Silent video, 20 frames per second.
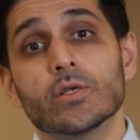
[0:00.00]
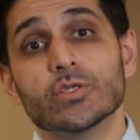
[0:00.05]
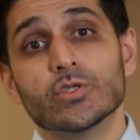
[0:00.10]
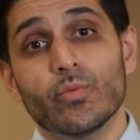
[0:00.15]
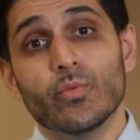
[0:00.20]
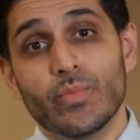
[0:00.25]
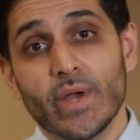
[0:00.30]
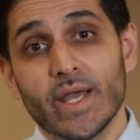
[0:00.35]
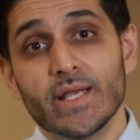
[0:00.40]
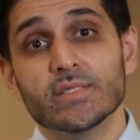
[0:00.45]

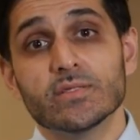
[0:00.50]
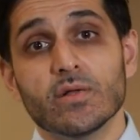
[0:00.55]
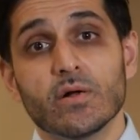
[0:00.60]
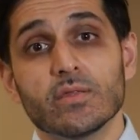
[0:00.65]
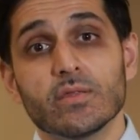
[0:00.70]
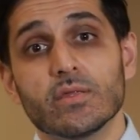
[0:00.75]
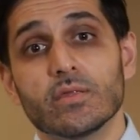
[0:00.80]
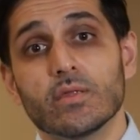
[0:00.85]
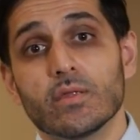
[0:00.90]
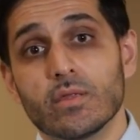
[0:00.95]
So based
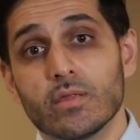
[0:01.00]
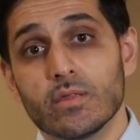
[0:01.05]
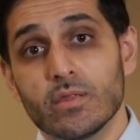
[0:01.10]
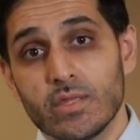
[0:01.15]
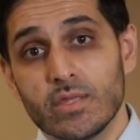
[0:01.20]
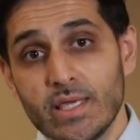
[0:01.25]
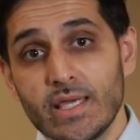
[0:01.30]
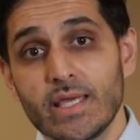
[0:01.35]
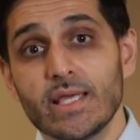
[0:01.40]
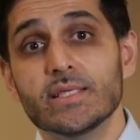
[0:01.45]
on
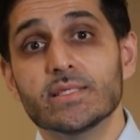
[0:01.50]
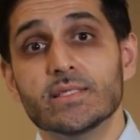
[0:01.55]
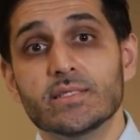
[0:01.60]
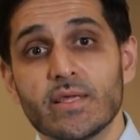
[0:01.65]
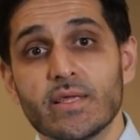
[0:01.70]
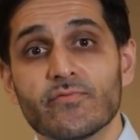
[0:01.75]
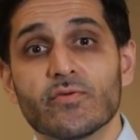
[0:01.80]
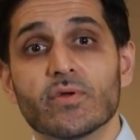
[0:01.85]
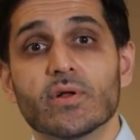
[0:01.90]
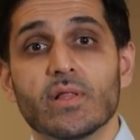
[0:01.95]
these
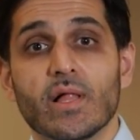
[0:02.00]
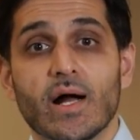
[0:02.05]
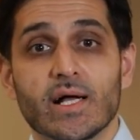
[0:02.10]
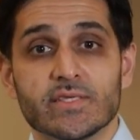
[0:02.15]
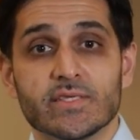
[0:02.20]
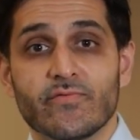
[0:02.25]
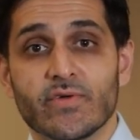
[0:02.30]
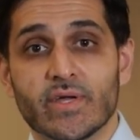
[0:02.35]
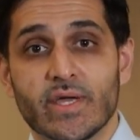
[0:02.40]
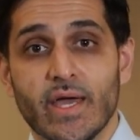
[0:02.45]
different
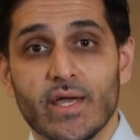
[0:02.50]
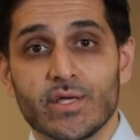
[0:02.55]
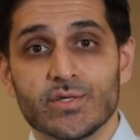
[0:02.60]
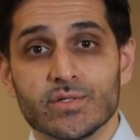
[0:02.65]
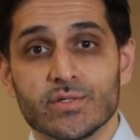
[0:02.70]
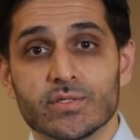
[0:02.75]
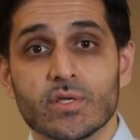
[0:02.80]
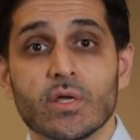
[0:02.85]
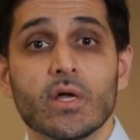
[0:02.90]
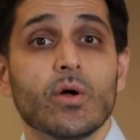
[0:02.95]

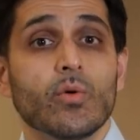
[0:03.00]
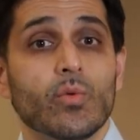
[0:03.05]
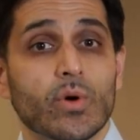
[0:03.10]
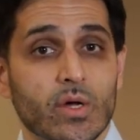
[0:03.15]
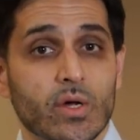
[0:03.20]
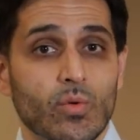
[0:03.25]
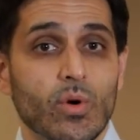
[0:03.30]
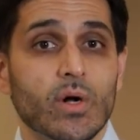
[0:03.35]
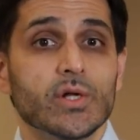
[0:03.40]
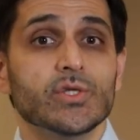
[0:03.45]
classifications,
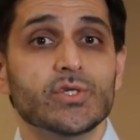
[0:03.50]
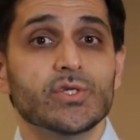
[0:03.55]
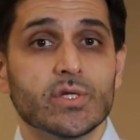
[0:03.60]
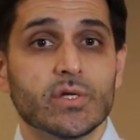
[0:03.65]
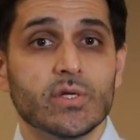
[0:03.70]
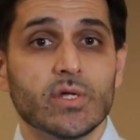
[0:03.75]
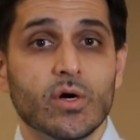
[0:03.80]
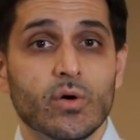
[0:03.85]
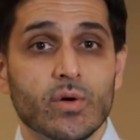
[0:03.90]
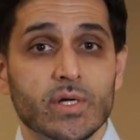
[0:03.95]
what I want you
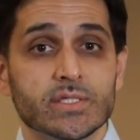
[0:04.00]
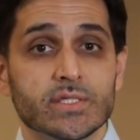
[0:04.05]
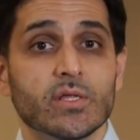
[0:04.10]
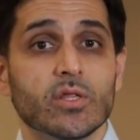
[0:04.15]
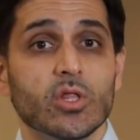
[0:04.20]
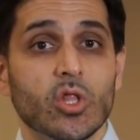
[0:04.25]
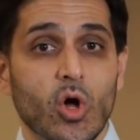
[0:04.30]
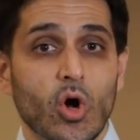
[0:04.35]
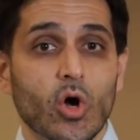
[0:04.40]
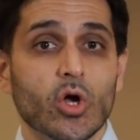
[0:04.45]
to know is the
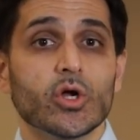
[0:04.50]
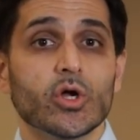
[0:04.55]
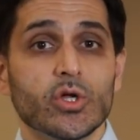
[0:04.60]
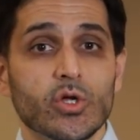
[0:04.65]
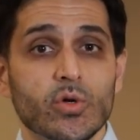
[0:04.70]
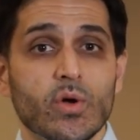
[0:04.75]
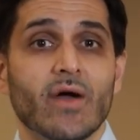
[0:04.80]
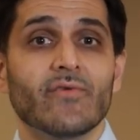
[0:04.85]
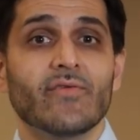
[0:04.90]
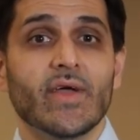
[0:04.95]
longer
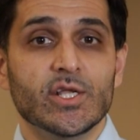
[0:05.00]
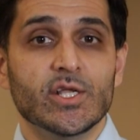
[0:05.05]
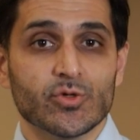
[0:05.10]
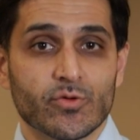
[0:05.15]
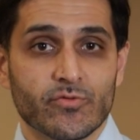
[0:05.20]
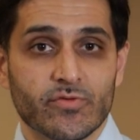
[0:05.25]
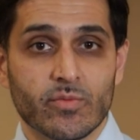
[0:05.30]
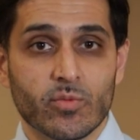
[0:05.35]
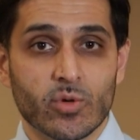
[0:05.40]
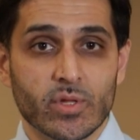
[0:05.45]
you have
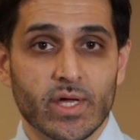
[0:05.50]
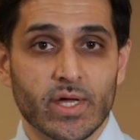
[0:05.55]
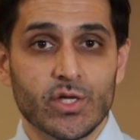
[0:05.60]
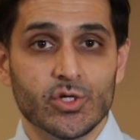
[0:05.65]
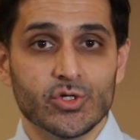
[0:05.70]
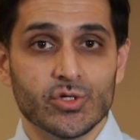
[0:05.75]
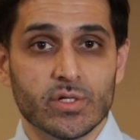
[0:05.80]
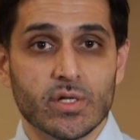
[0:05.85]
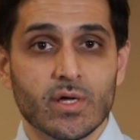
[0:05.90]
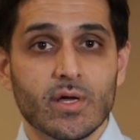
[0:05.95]
atrial
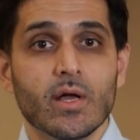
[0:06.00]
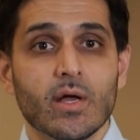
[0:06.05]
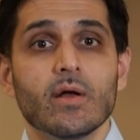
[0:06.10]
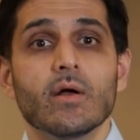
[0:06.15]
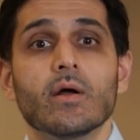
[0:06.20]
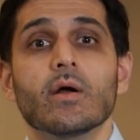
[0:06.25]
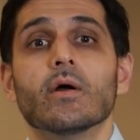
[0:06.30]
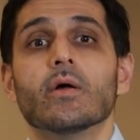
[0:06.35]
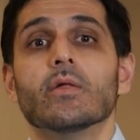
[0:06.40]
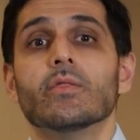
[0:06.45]
fibrillation,
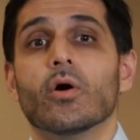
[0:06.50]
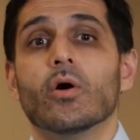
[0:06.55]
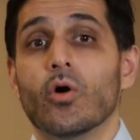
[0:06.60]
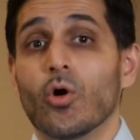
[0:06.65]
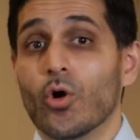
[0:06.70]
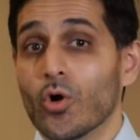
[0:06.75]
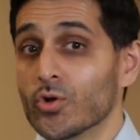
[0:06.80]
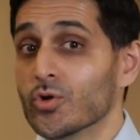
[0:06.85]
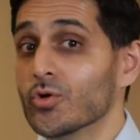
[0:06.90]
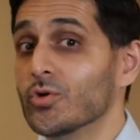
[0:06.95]
the
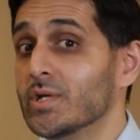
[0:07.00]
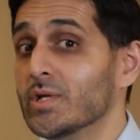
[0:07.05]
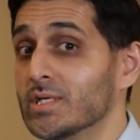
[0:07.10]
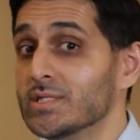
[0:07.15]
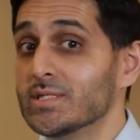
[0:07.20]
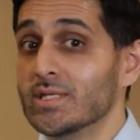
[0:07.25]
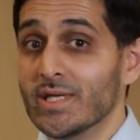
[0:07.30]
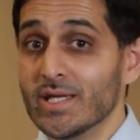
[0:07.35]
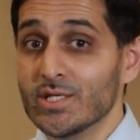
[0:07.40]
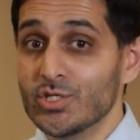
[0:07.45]
harder it
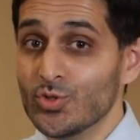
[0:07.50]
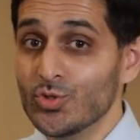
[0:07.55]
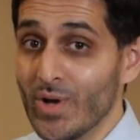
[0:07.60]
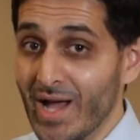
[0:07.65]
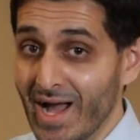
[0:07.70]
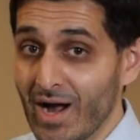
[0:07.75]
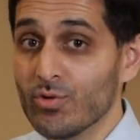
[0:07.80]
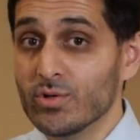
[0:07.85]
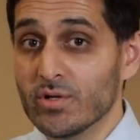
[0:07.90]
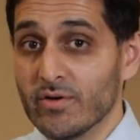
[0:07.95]
is to get you
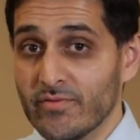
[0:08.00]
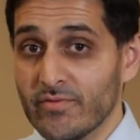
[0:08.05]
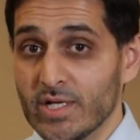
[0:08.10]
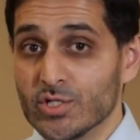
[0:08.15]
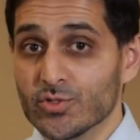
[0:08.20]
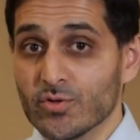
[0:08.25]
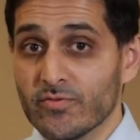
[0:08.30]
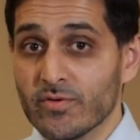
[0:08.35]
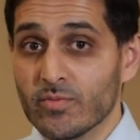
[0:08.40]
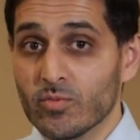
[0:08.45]
out of
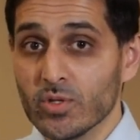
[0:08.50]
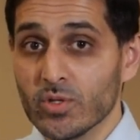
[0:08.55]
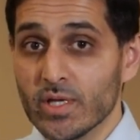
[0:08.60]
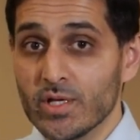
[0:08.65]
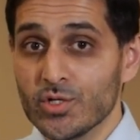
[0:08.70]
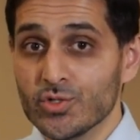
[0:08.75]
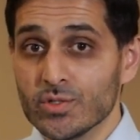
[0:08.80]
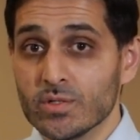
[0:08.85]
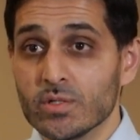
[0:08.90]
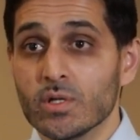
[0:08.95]
atrial
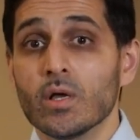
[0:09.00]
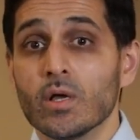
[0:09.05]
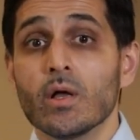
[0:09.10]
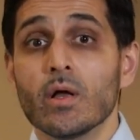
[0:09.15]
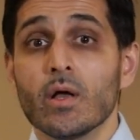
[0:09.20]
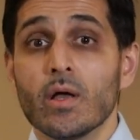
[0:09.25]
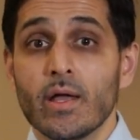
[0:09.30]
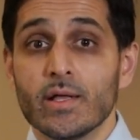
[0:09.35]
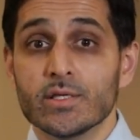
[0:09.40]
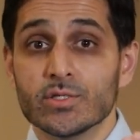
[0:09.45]
fibrillation.
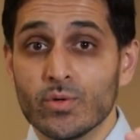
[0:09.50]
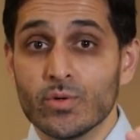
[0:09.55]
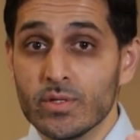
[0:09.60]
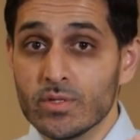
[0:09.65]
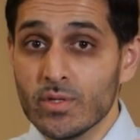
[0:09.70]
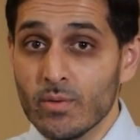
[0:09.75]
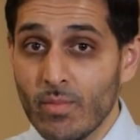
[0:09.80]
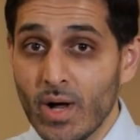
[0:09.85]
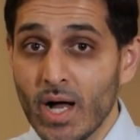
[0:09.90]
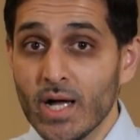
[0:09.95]
So
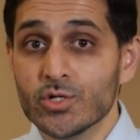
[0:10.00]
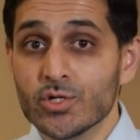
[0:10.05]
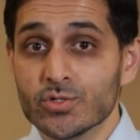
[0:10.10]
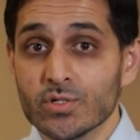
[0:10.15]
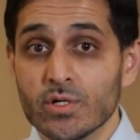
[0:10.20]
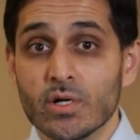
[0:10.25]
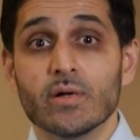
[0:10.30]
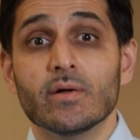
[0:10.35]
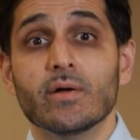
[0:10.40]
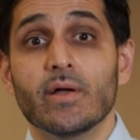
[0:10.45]
the
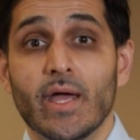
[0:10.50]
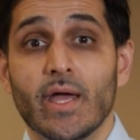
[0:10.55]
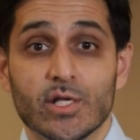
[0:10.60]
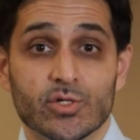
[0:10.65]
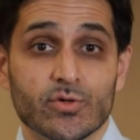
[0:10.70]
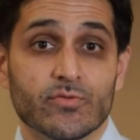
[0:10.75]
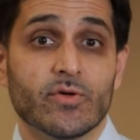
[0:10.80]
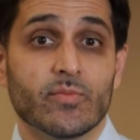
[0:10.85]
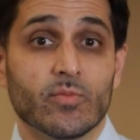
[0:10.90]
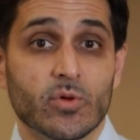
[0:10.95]
mantra,
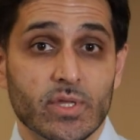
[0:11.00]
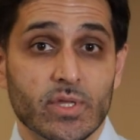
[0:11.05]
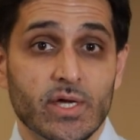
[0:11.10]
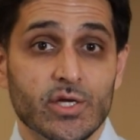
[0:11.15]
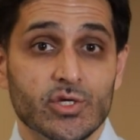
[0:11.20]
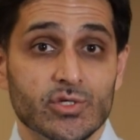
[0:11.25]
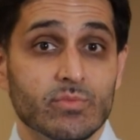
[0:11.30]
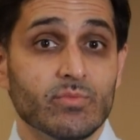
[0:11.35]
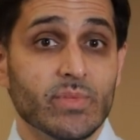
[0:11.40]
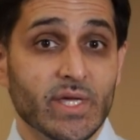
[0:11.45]
atrial
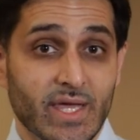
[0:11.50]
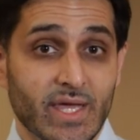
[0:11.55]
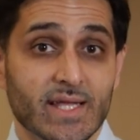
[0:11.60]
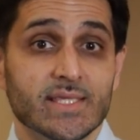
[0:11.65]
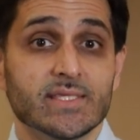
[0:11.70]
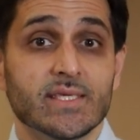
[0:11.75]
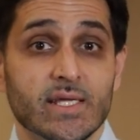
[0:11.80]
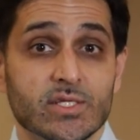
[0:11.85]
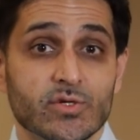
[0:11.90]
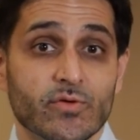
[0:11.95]
fibrillation
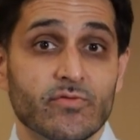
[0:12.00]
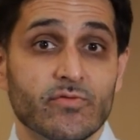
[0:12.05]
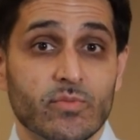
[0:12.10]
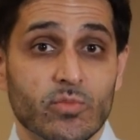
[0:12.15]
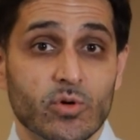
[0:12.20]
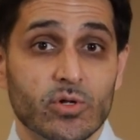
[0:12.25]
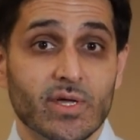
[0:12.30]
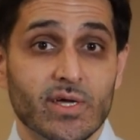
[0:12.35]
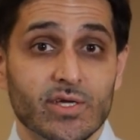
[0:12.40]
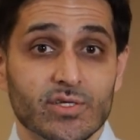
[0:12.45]
begets atrial
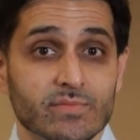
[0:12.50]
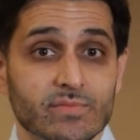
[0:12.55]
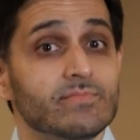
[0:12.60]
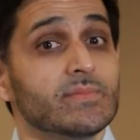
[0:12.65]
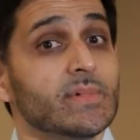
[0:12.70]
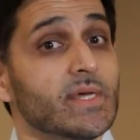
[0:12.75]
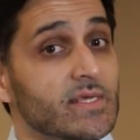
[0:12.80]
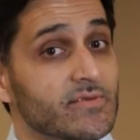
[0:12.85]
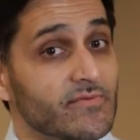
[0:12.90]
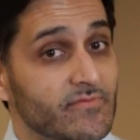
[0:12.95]
fibrillation,
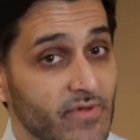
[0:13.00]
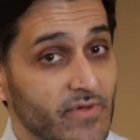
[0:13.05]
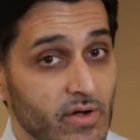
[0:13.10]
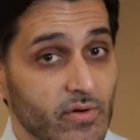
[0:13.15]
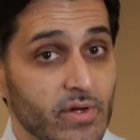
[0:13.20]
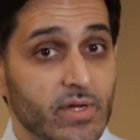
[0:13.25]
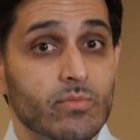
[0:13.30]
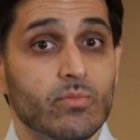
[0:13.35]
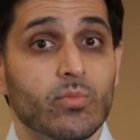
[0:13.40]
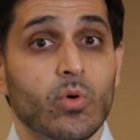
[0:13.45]
is
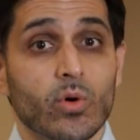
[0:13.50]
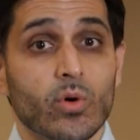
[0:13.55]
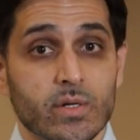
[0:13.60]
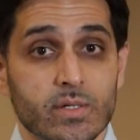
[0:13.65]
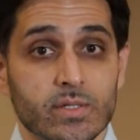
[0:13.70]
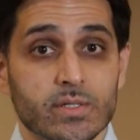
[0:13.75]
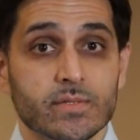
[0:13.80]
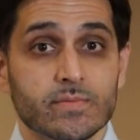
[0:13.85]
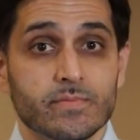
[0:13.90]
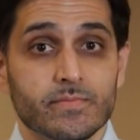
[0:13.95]
very important.